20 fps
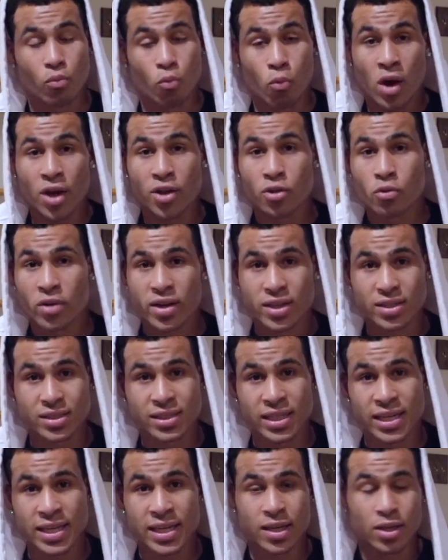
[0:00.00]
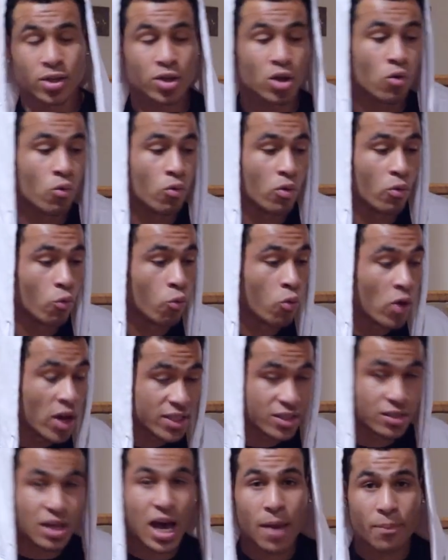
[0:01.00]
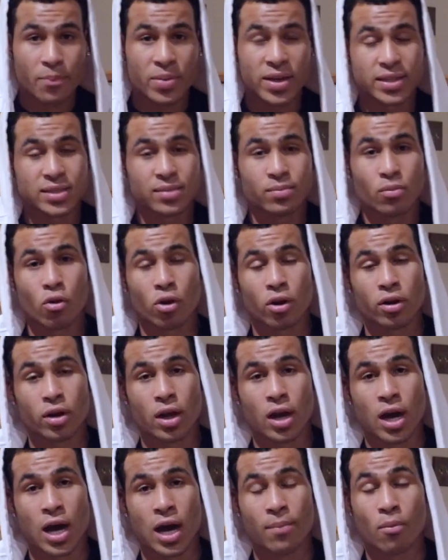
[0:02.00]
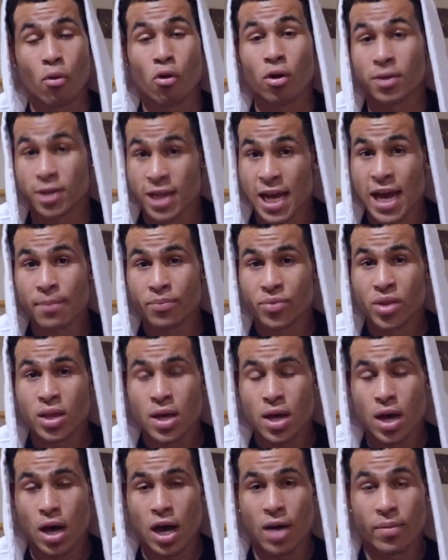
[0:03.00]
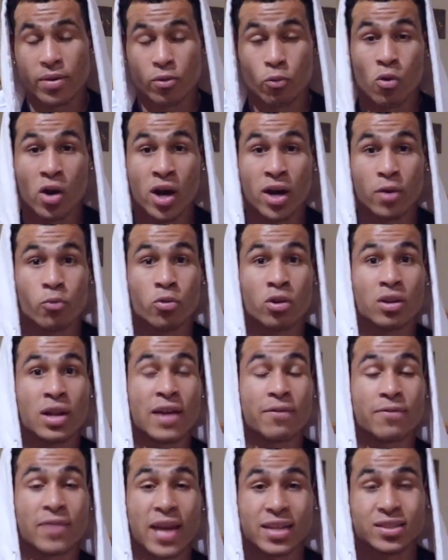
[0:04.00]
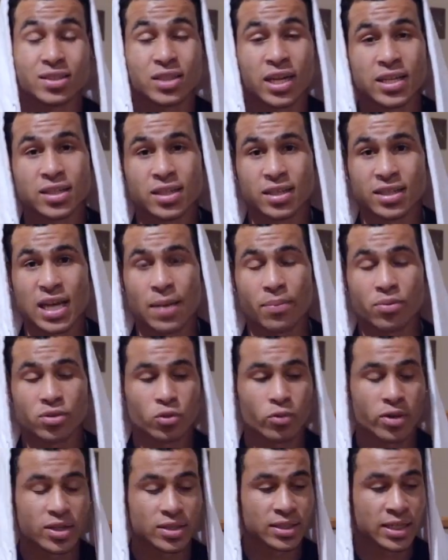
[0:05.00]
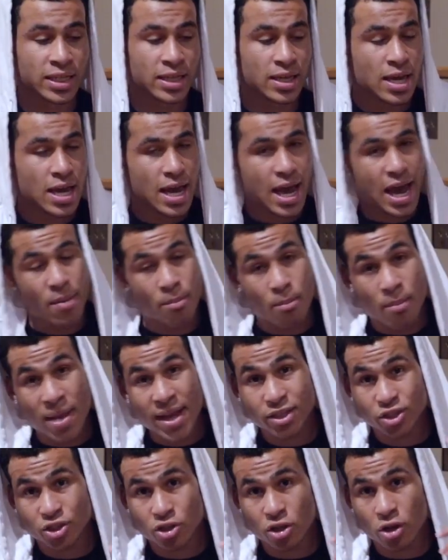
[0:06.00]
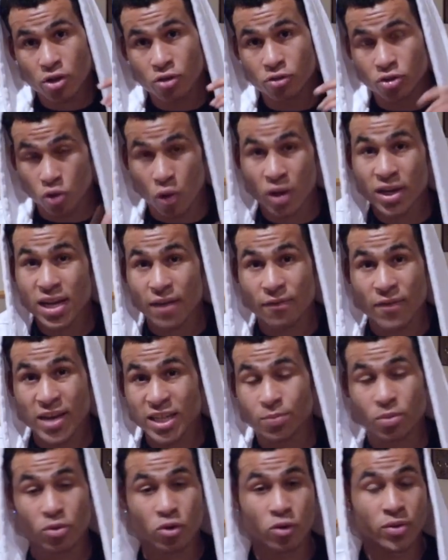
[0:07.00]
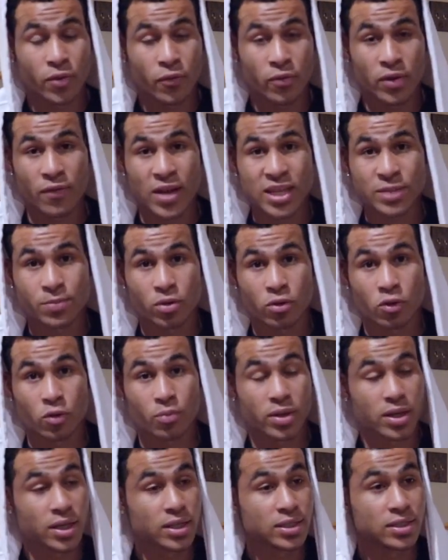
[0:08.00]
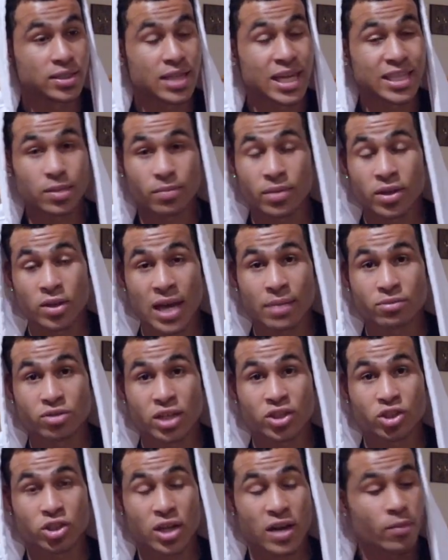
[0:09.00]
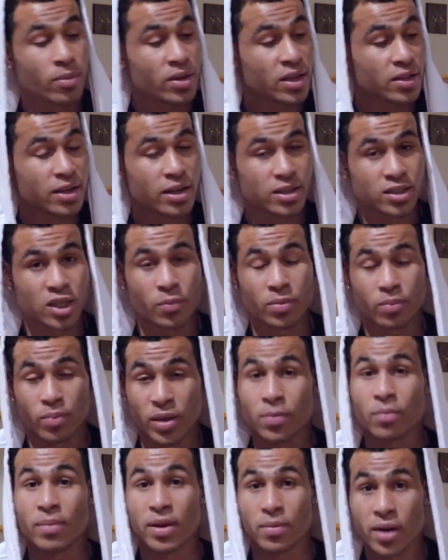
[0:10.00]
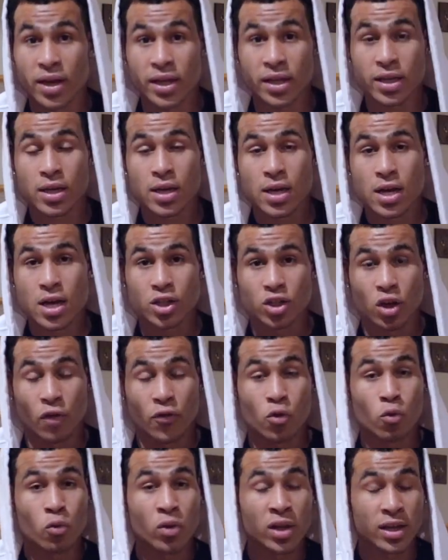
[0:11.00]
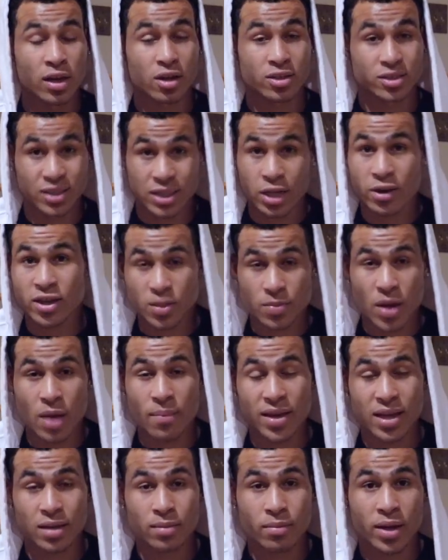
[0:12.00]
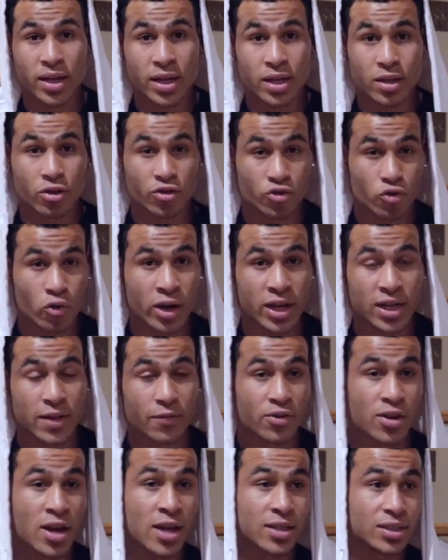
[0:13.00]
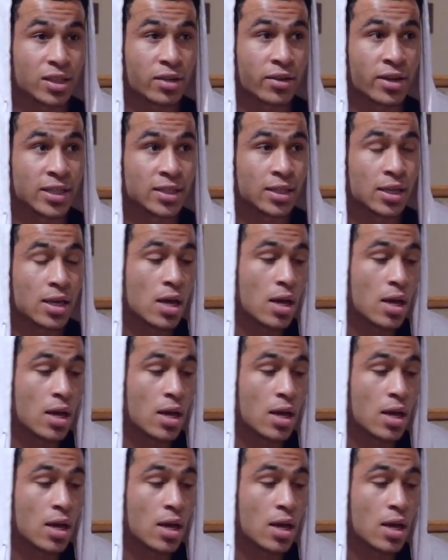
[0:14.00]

what you want to see, what topics and more in depth, and what real life case studies and examples you want to see. And make sure you join that Facebook group, the free Facebook group, because that's going to be a game changer. Everybody in there is helping people make money. So if you really are serious about making money, you'll join. If you're not serious,